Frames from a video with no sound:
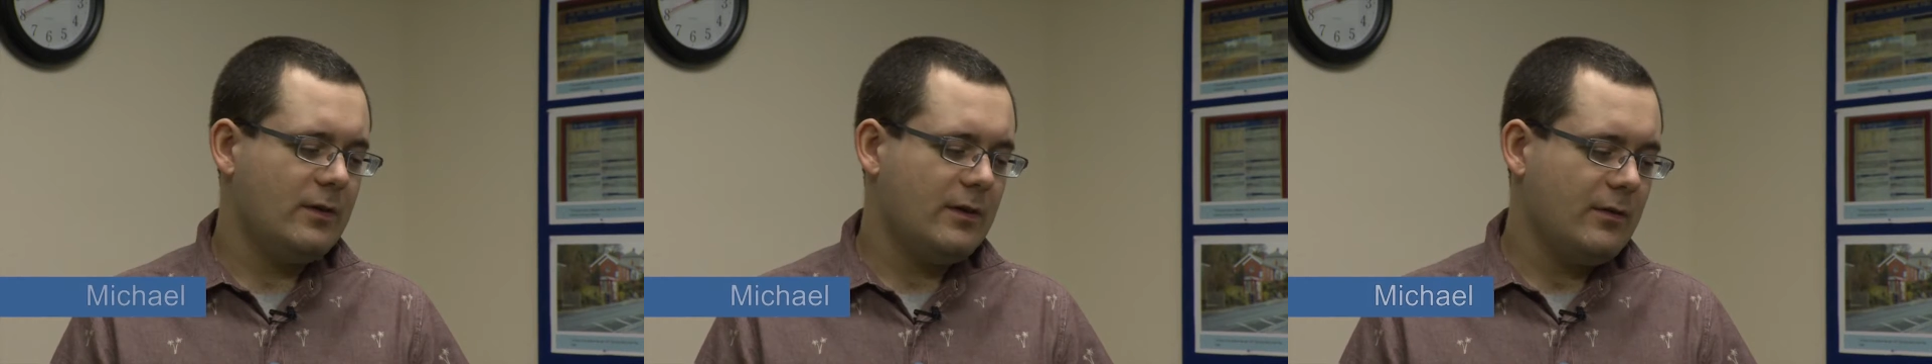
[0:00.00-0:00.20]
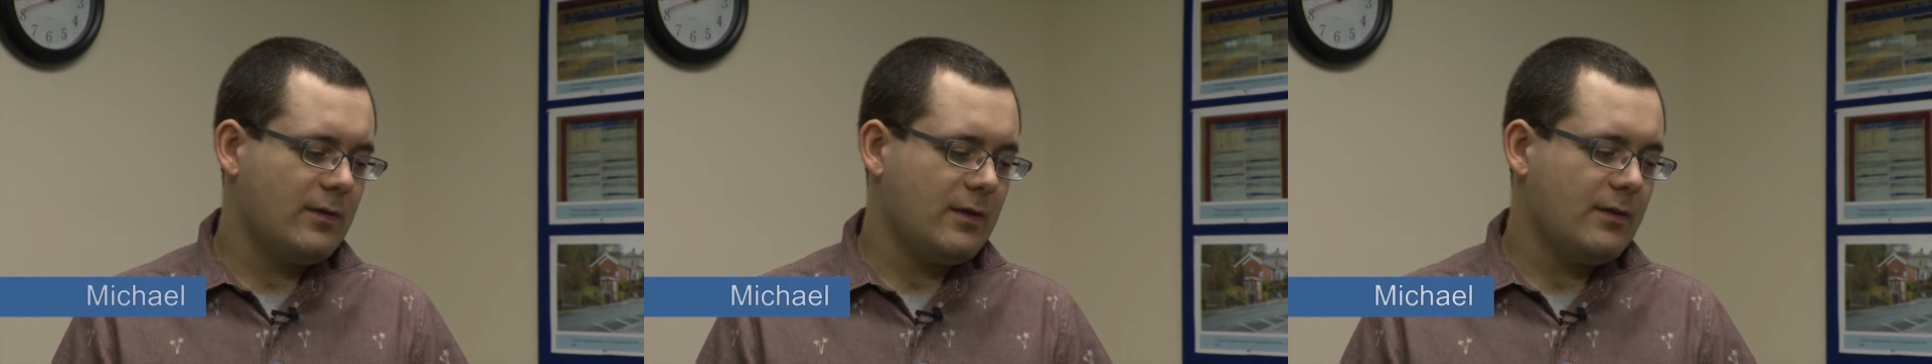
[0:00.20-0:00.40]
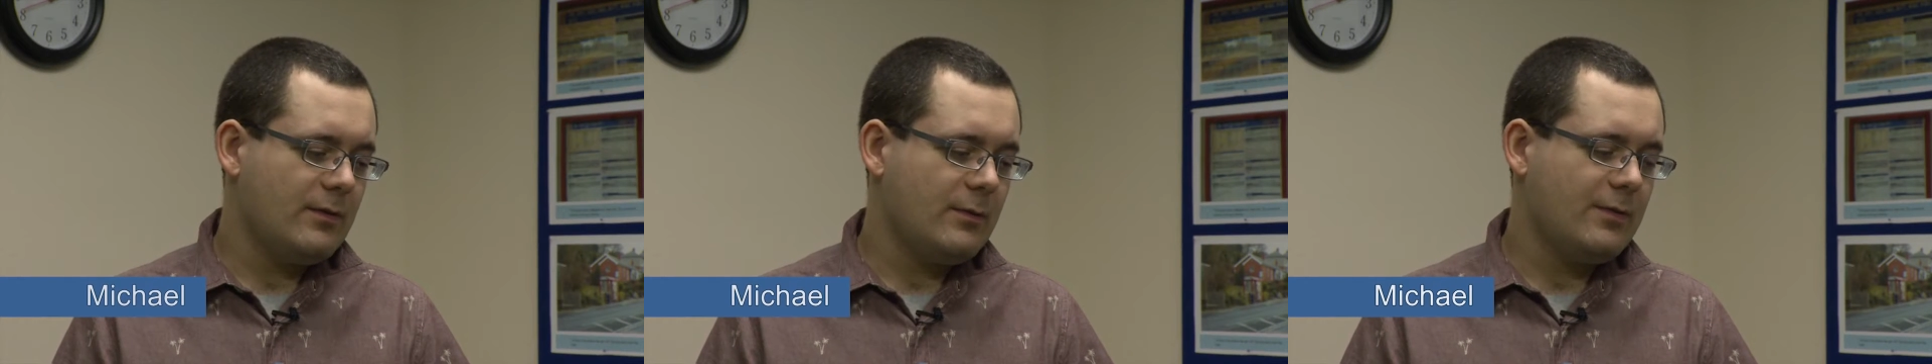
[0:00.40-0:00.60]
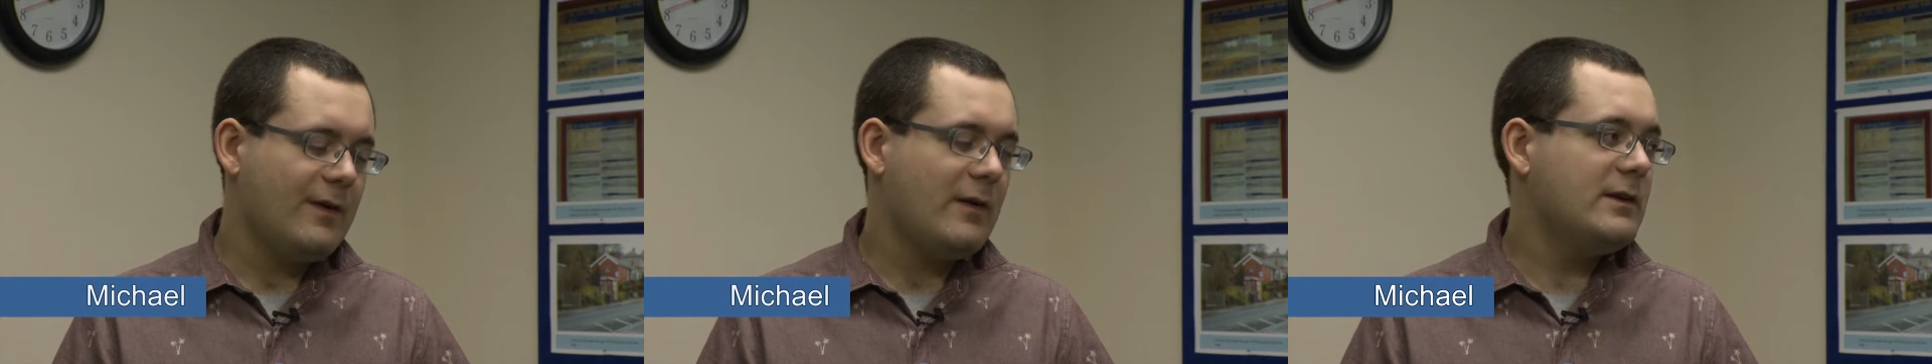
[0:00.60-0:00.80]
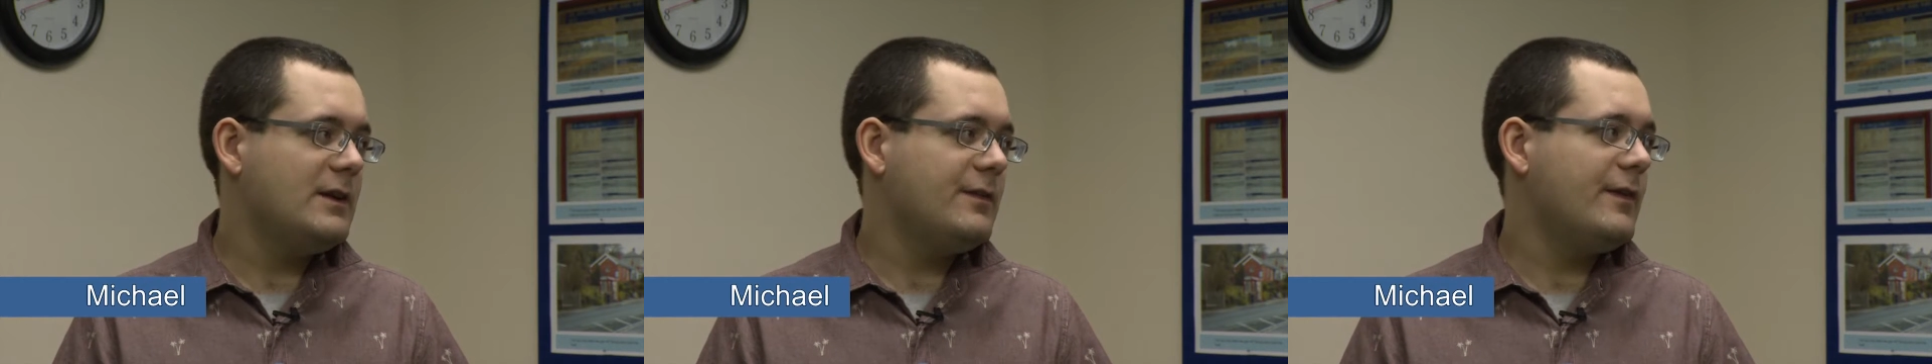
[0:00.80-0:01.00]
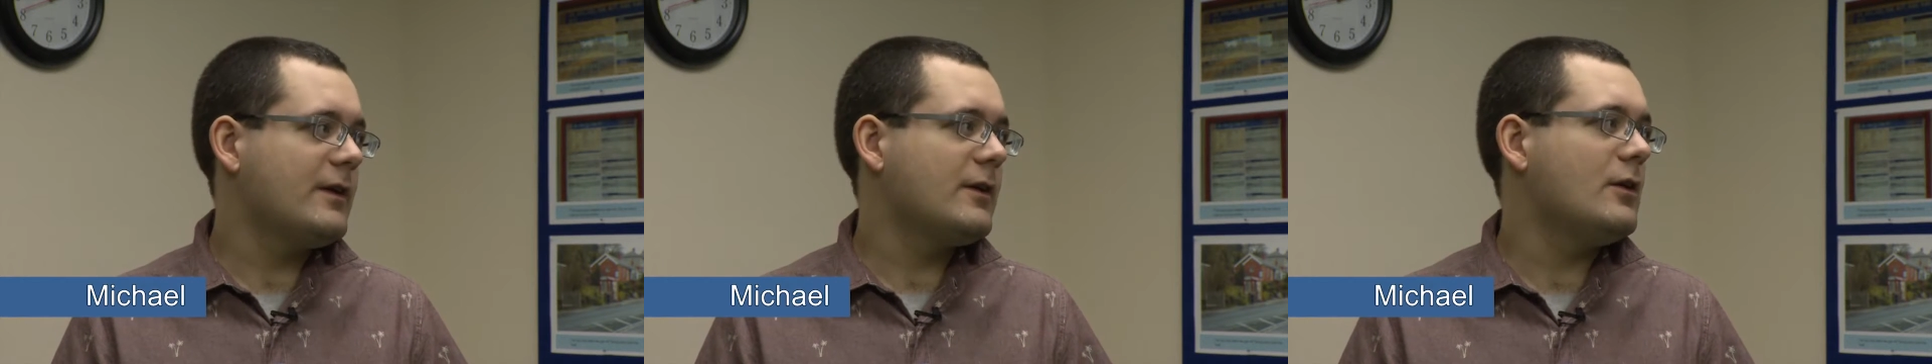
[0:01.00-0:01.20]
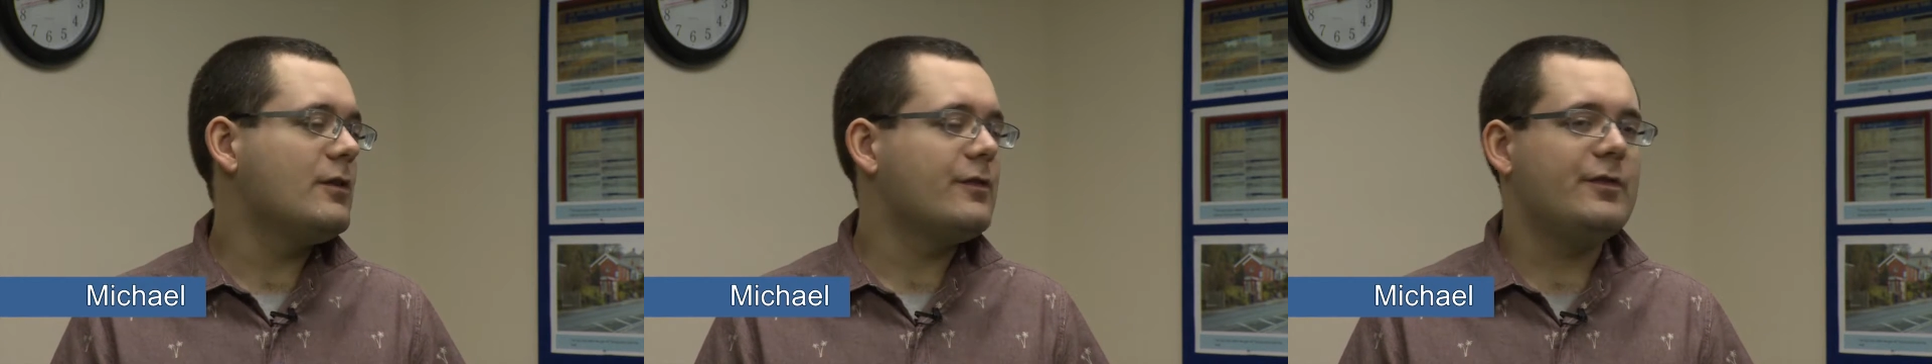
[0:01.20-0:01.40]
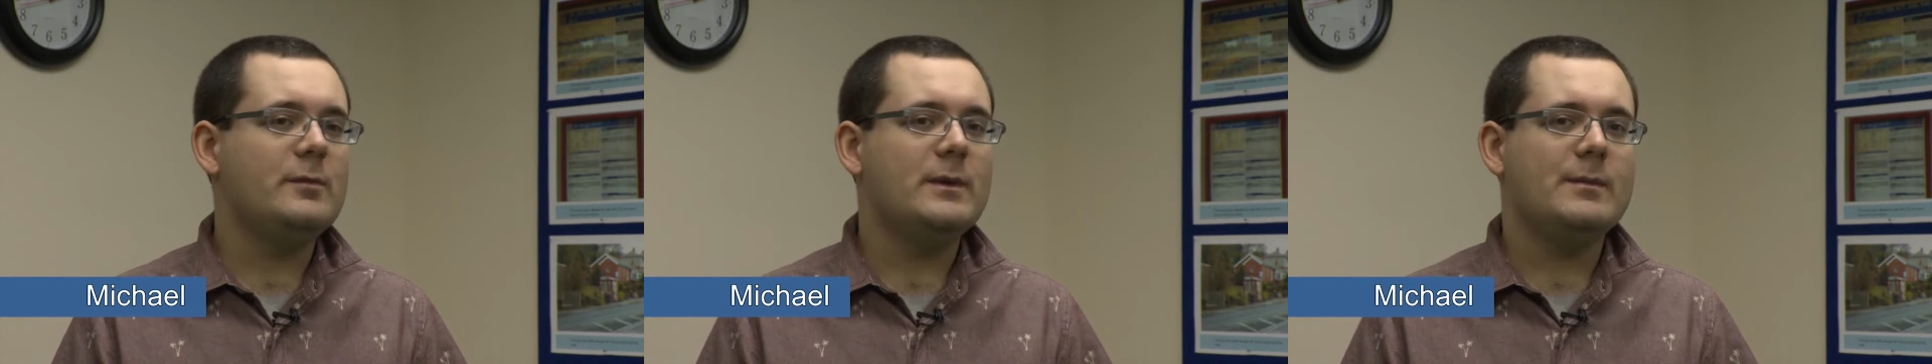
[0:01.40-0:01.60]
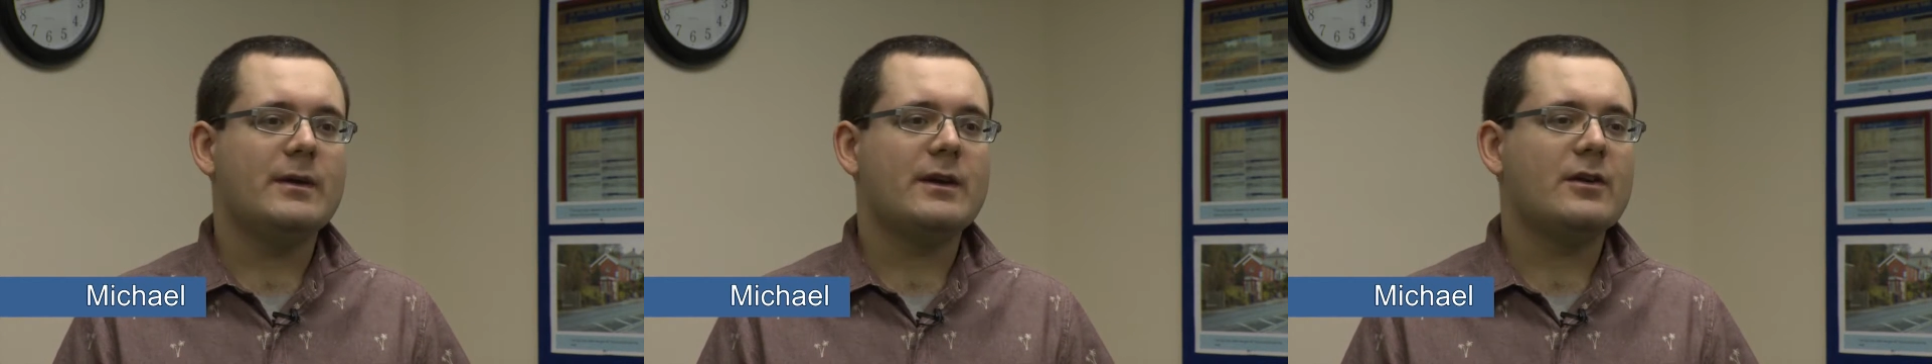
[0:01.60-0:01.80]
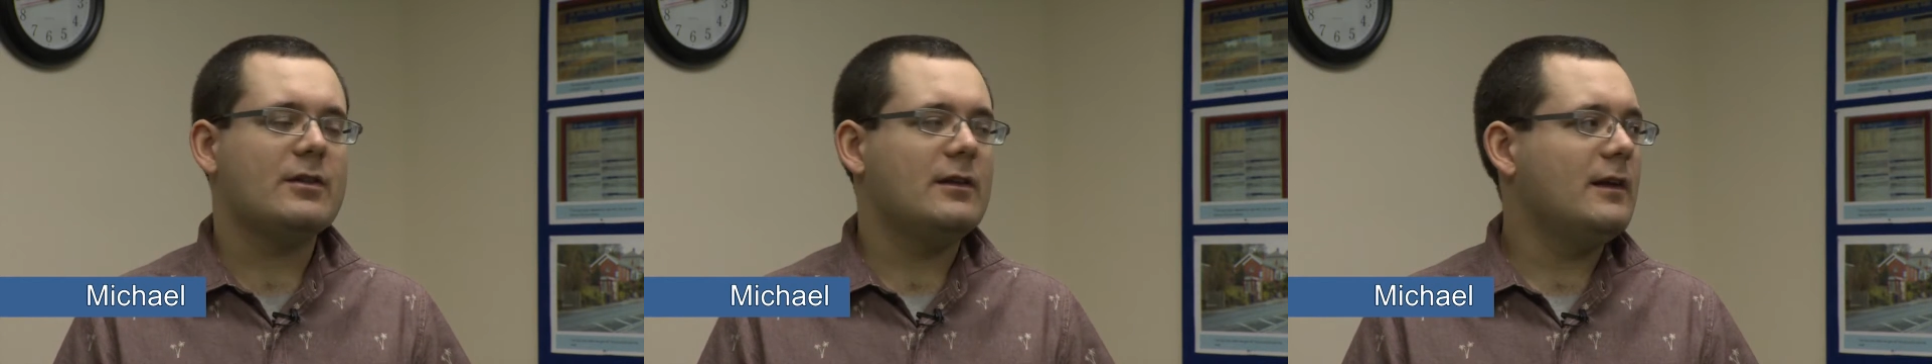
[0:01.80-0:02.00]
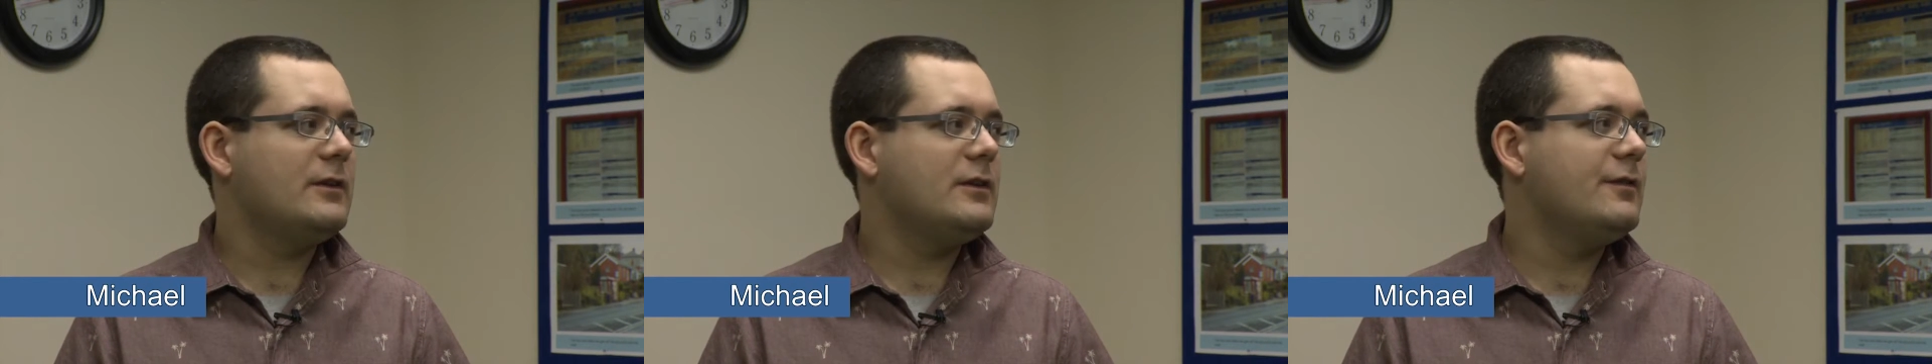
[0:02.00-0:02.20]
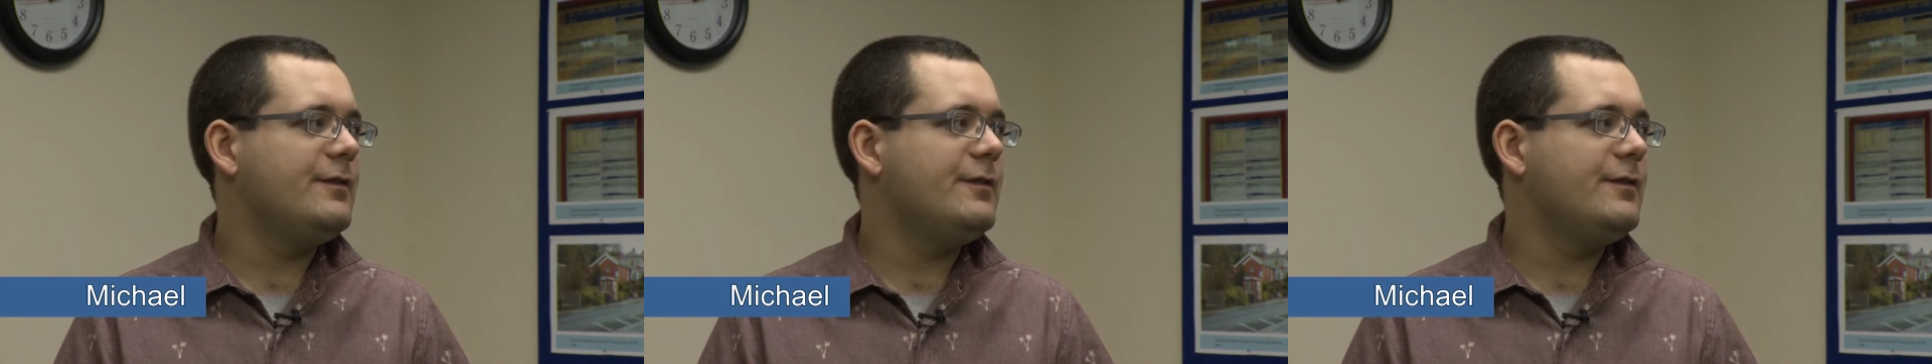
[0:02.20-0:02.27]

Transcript: it was very difficult for me because a lot of